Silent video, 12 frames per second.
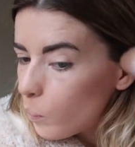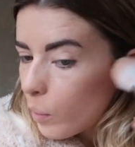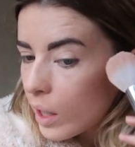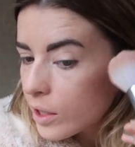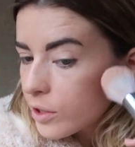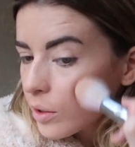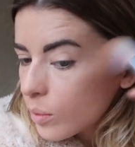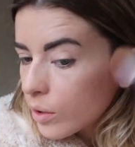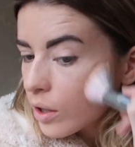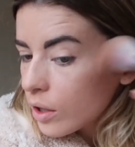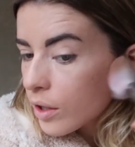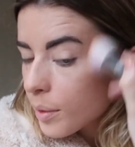But I do
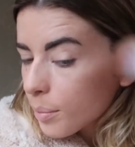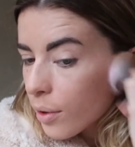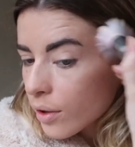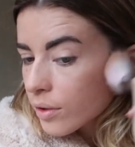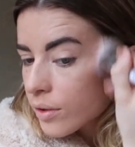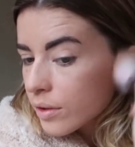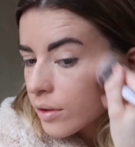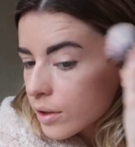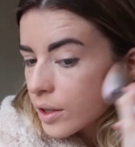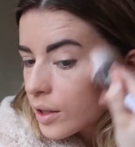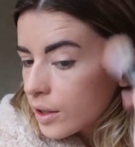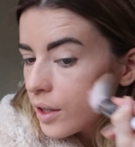want to look
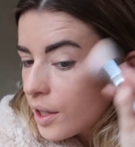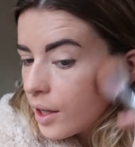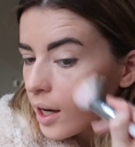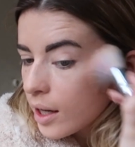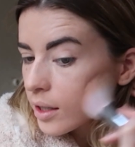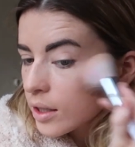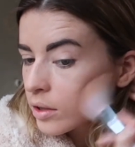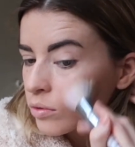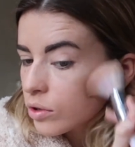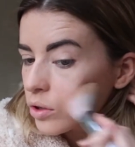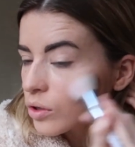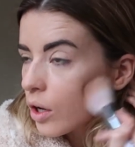bronzed, and it is
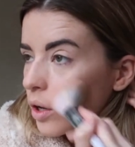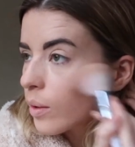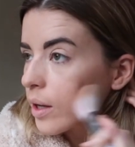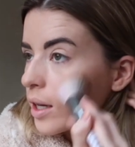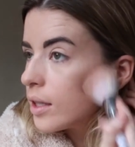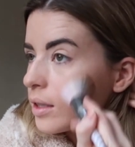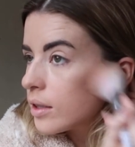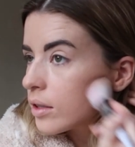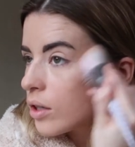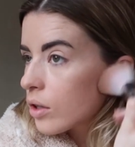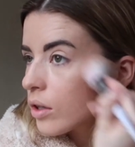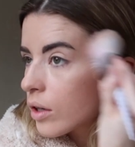so easy
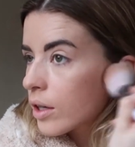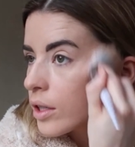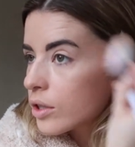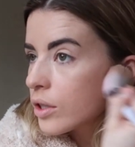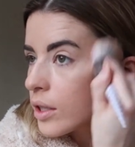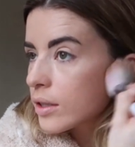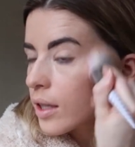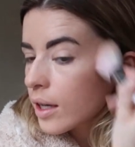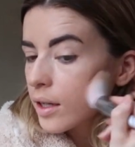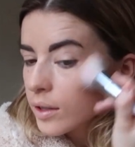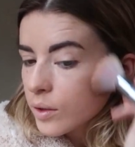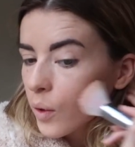to look orange these
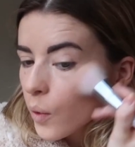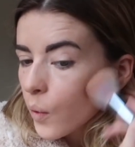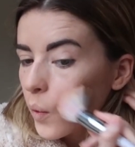days.